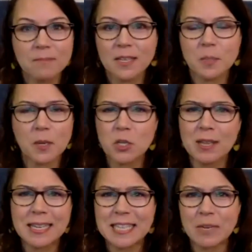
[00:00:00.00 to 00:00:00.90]
especially
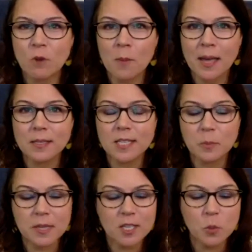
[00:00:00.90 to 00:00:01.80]
like teen romances, but
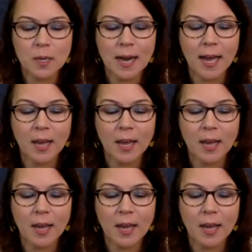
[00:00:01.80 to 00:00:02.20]
this one I